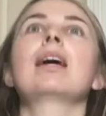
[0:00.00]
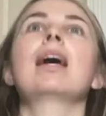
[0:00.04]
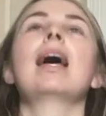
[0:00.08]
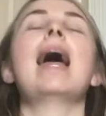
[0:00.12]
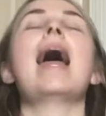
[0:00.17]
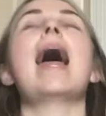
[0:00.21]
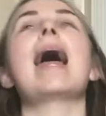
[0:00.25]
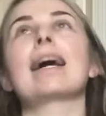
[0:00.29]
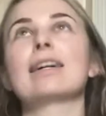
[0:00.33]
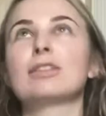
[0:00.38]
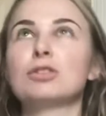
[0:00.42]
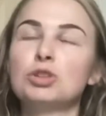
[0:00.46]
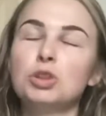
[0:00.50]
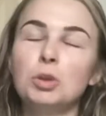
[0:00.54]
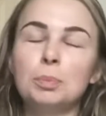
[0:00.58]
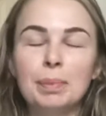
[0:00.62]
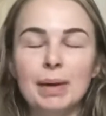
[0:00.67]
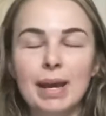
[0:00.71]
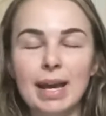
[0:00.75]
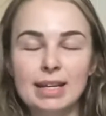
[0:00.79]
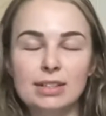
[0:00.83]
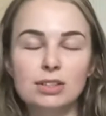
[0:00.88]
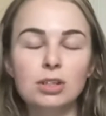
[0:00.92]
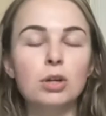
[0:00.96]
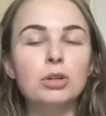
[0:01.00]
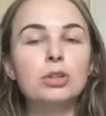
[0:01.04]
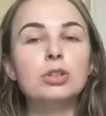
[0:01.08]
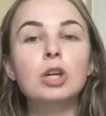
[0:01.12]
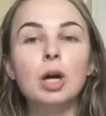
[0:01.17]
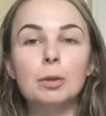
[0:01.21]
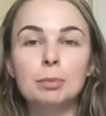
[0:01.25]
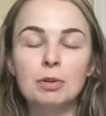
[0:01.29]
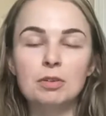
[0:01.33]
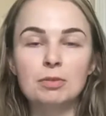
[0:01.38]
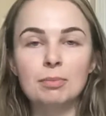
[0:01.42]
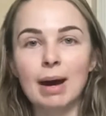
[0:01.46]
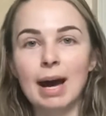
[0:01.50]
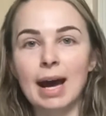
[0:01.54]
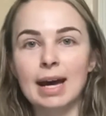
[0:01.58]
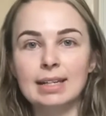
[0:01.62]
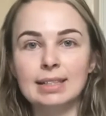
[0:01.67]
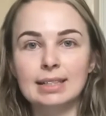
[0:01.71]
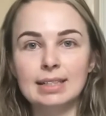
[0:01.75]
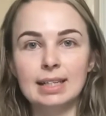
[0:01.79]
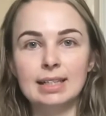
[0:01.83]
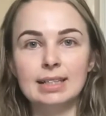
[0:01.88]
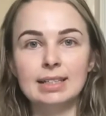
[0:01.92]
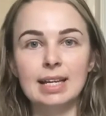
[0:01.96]
extra bits on top of my
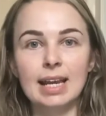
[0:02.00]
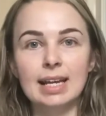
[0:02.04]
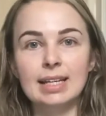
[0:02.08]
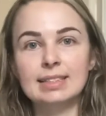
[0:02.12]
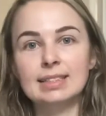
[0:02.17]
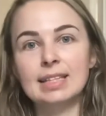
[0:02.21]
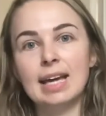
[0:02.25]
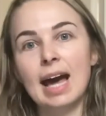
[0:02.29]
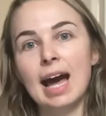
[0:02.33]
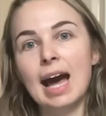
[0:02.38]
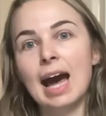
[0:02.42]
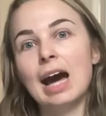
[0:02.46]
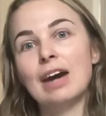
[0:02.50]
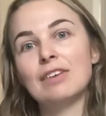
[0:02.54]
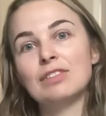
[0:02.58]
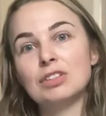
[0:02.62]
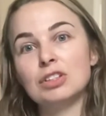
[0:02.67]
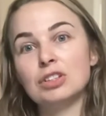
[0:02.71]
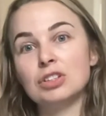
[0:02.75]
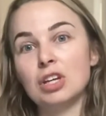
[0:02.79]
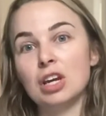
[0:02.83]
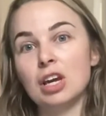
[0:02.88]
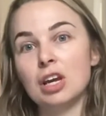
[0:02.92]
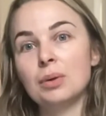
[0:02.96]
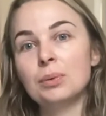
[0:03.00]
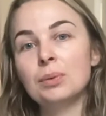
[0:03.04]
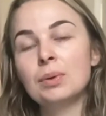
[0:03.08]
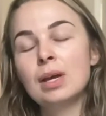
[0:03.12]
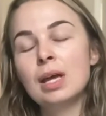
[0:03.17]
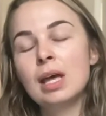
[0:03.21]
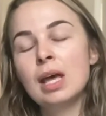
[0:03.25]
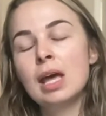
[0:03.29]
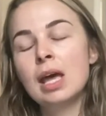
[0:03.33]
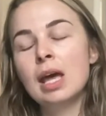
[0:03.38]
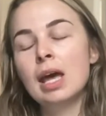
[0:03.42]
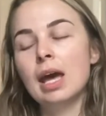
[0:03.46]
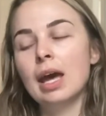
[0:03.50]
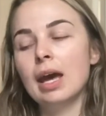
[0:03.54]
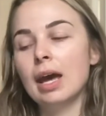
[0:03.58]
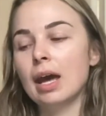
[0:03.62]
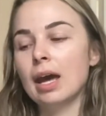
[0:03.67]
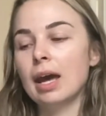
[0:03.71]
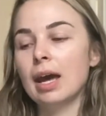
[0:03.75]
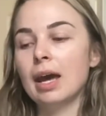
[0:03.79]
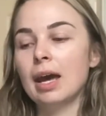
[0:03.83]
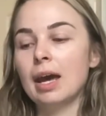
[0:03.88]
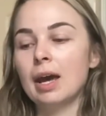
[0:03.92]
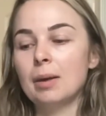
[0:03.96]
hand-in dates that I have to do.
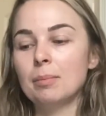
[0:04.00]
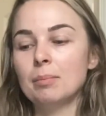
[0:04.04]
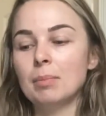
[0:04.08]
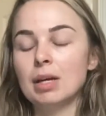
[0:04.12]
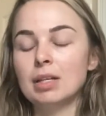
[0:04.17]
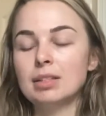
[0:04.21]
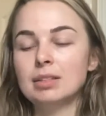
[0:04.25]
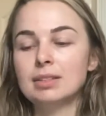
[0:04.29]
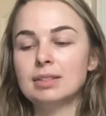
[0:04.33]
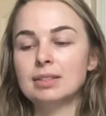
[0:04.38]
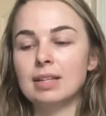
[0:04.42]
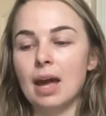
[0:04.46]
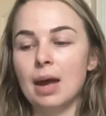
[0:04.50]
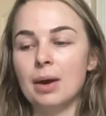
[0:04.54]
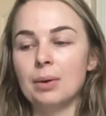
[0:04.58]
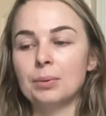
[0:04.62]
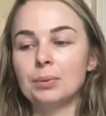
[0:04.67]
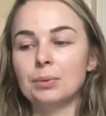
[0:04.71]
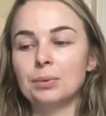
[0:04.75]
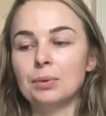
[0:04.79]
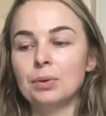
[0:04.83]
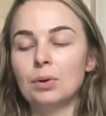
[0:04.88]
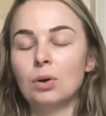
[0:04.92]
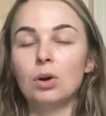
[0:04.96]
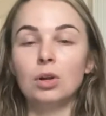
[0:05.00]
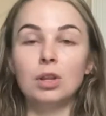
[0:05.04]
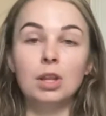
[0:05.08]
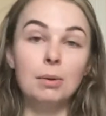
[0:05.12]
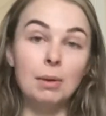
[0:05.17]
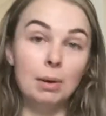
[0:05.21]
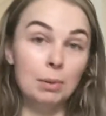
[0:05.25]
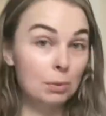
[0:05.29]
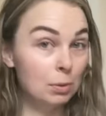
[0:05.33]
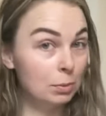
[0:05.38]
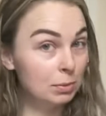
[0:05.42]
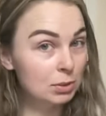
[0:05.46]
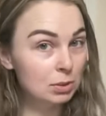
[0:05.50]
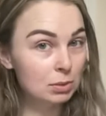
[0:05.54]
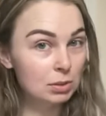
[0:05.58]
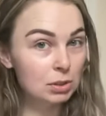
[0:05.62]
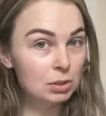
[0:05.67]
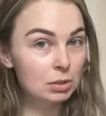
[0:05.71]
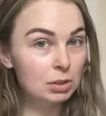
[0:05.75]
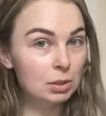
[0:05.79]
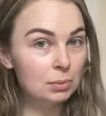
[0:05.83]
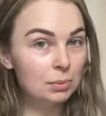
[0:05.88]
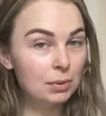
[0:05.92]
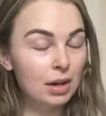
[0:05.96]
So although I will be doing
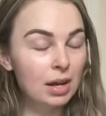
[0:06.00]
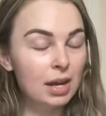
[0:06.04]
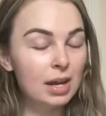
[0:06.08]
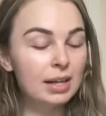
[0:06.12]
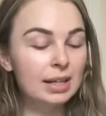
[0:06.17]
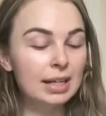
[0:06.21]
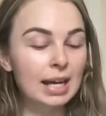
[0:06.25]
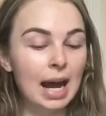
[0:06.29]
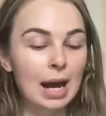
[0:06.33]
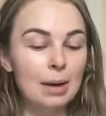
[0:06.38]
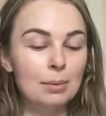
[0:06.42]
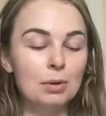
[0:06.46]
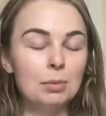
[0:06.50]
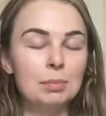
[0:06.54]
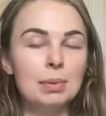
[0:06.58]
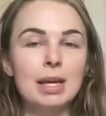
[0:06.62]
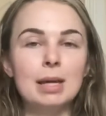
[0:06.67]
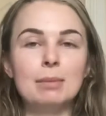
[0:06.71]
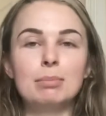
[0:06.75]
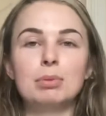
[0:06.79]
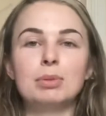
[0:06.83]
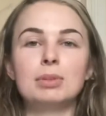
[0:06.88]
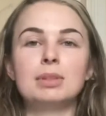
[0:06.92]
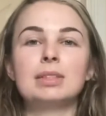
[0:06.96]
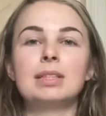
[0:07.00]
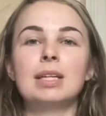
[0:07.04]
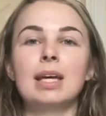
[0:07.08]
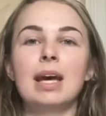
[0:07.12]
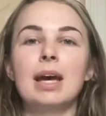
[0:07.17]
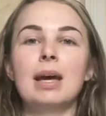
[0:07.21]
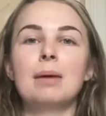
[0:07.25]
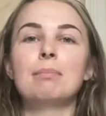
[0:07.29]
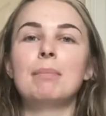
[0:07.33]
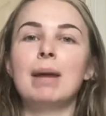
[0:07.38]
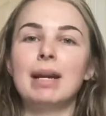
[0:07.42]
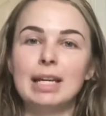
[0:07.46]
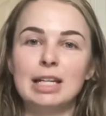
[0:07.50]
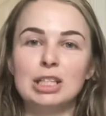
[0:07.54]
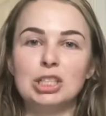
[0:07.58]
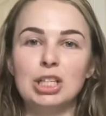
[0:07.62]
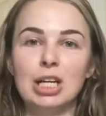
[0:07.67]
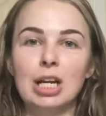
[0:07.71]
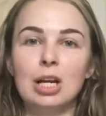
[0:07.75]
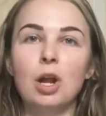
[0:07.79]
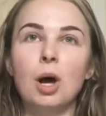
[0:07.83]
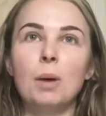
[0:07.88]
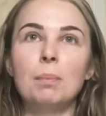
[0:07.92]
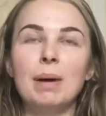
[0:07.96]
uni work, I will be able to manage it
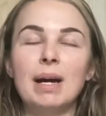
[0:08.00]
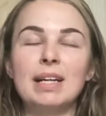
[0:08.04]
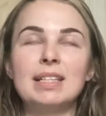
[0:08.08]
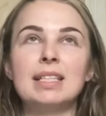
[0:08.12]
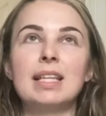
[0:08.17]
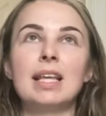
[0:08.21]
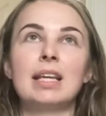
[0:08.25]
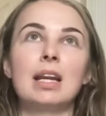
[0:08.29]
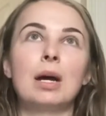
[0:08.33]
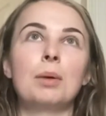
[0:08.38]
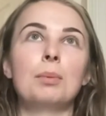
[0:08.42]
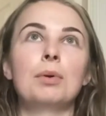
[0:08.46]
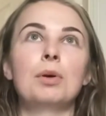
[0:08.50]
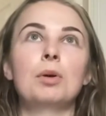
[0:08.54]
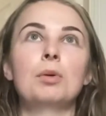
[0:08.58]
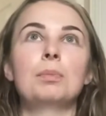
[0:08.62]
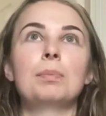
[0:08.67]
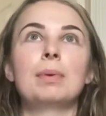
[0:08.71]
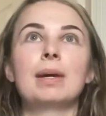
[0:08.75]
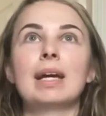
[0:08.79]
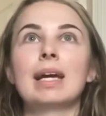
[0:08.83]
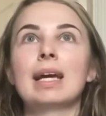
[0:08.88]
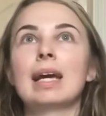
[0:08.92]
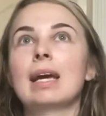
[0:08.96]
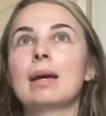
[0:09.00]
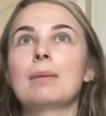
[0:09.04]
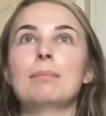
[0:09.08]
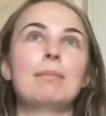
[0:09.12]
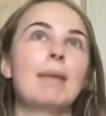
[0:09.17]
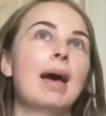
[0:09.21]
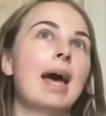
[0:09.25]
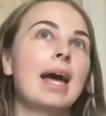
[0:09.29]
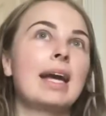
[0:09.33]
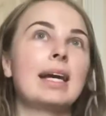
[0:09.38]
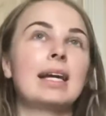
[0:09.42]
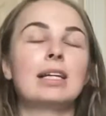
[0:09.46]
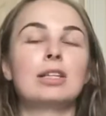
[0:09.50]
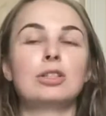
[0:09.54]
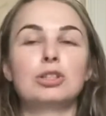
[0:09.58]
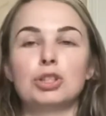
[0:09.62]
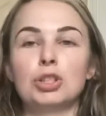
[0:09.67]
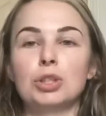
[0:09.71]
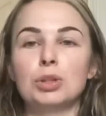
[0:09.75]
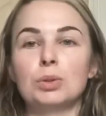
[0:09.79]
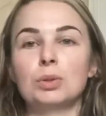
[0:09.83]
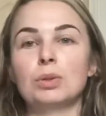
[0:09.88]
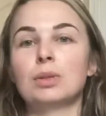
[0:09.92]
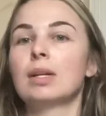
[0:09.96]
a lot better than I will be in May and
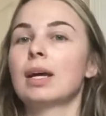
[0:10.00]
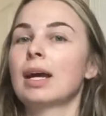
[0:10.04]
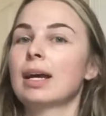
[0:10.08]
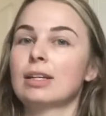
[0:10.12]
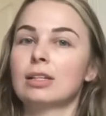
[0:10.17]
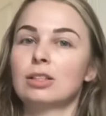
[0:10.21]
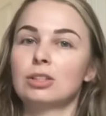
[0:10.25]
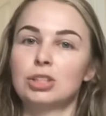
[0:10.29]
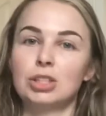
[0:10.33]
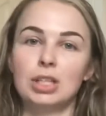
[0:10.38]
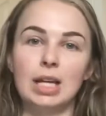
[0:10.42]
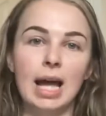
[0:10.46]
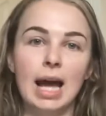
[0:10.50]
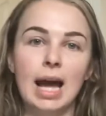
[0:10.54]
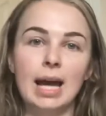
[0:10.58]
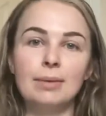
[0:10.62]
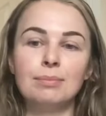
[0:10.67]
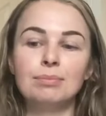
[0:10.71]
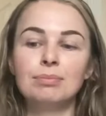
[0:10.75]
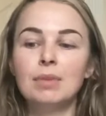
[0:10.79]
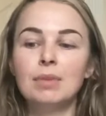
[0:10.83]
June and July.